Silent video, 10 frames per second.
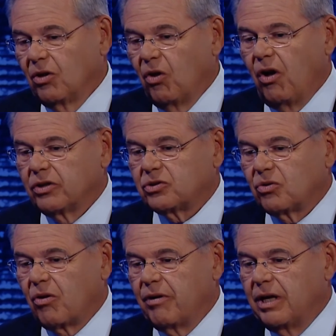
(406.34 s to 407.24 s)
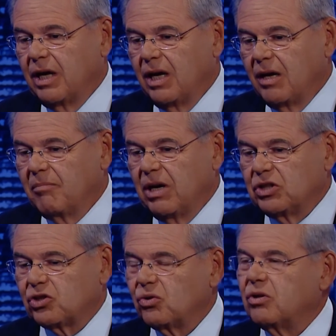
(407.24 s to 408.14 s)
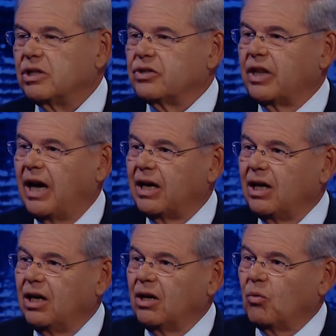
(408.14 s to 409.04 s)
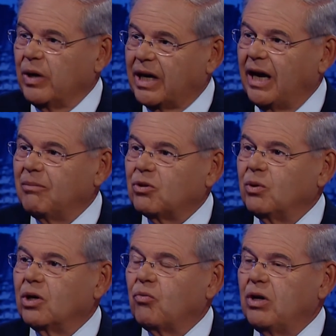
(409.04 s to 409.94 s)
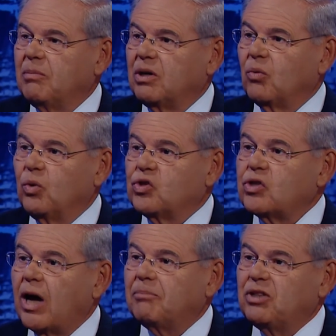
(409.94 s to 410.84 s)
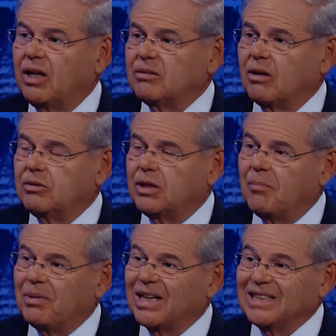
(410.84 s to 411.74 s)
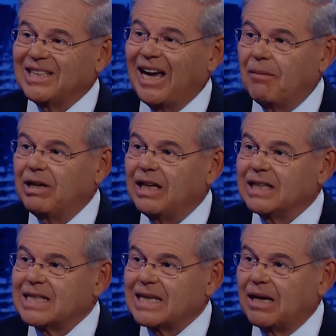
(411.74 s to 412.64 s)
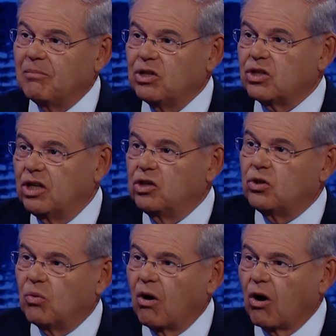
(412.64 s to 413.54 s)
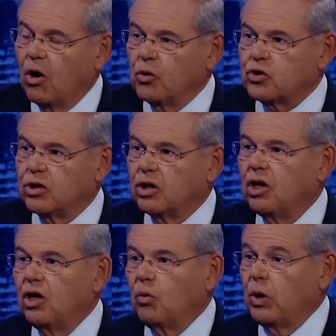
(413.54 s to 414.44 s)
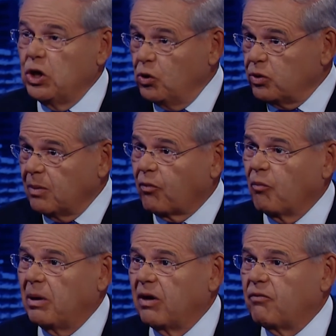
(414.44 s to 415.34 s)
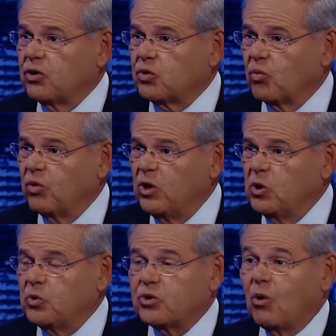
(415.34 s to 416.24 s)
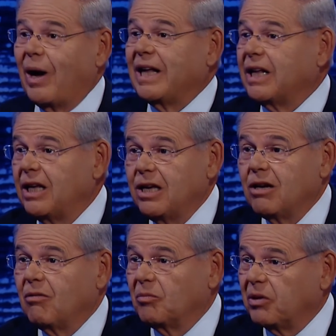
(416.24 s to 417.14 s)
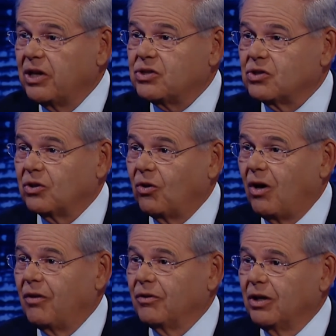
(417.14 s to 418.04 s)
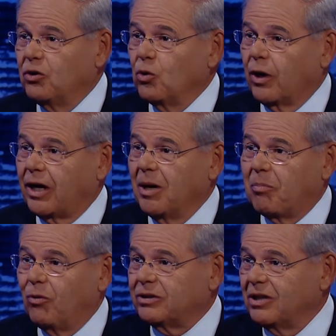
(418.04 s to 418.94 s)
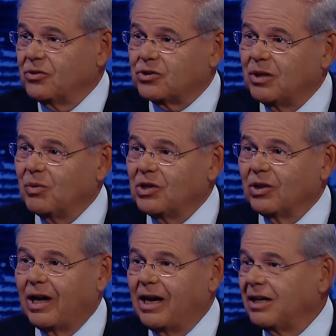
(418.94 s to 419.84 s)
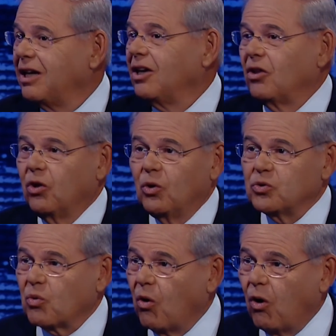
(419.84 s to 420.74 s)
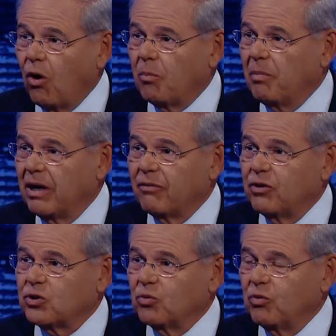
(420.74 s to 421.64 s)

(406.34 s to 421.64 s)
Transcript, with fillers: the long story made short is that we came to an agreement, we stopped dumping contaminated sediments into our ocean, we used them for beneficial reuse, so IKEA and places along the Newark Airport that you see when you land, those were all beneficial